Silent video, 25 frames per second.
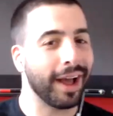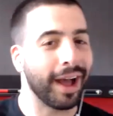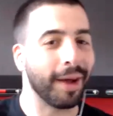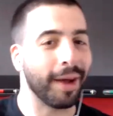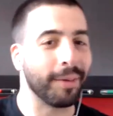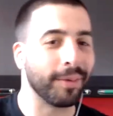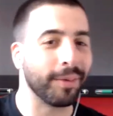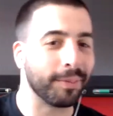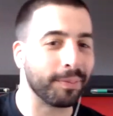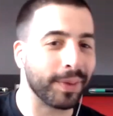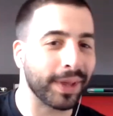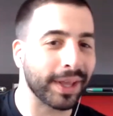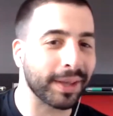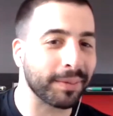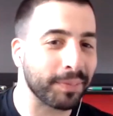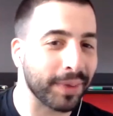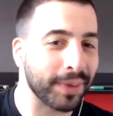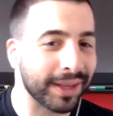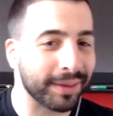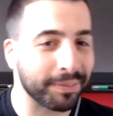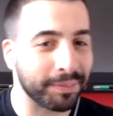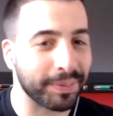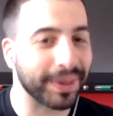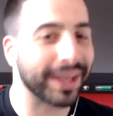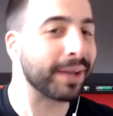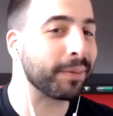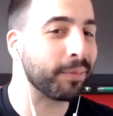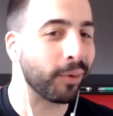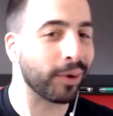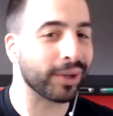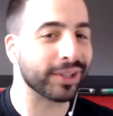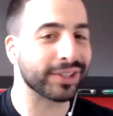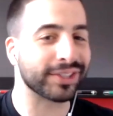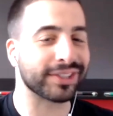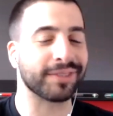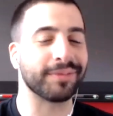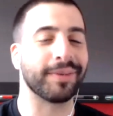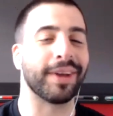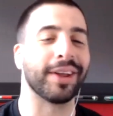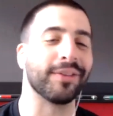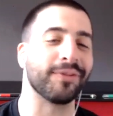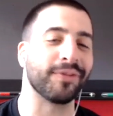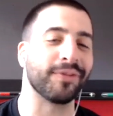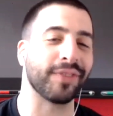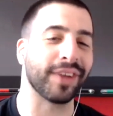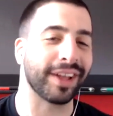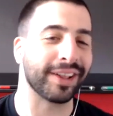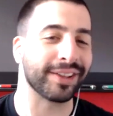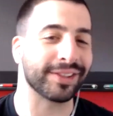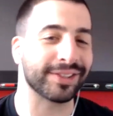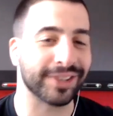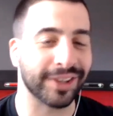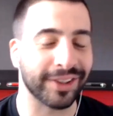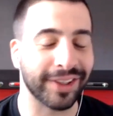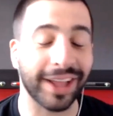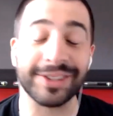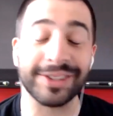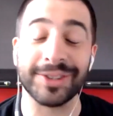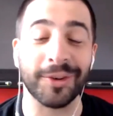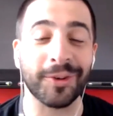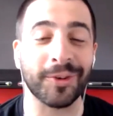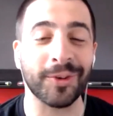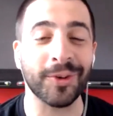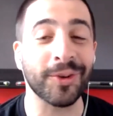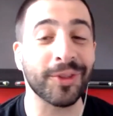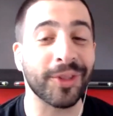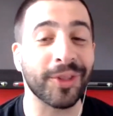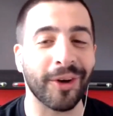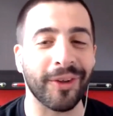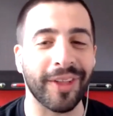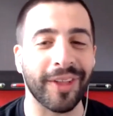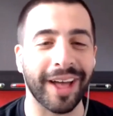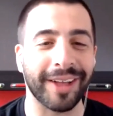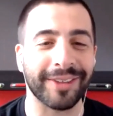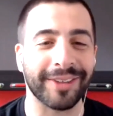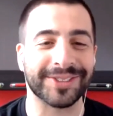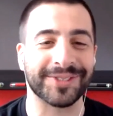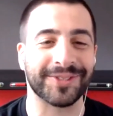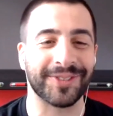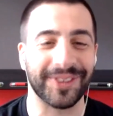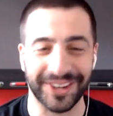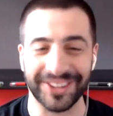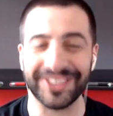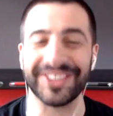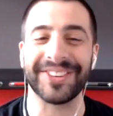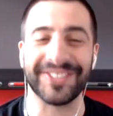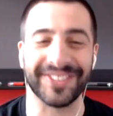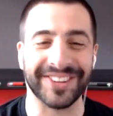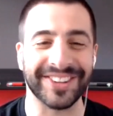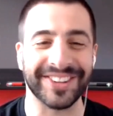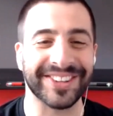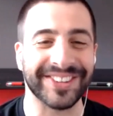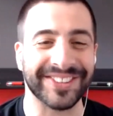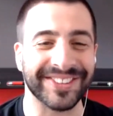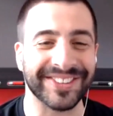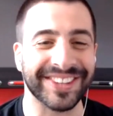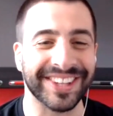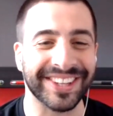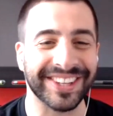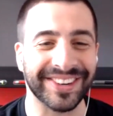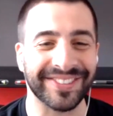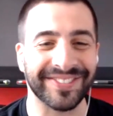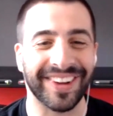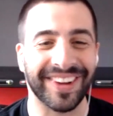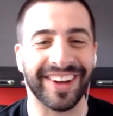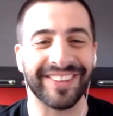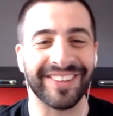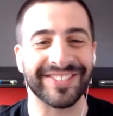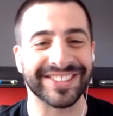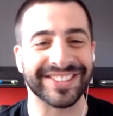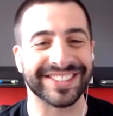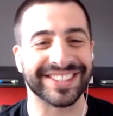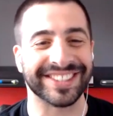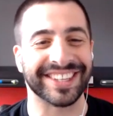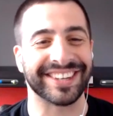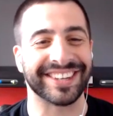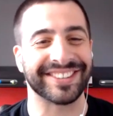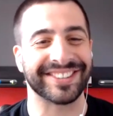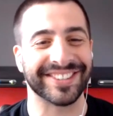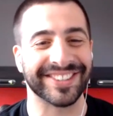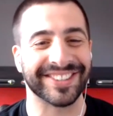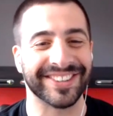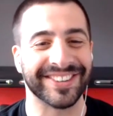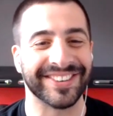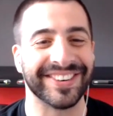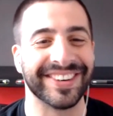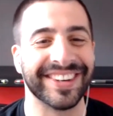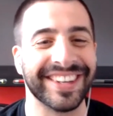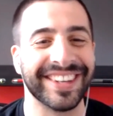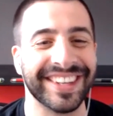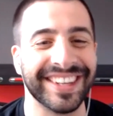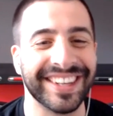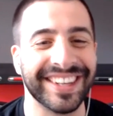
I'm a big Boyz II Men fan. So that's so cool though. That's really, really cool that your mom was there too.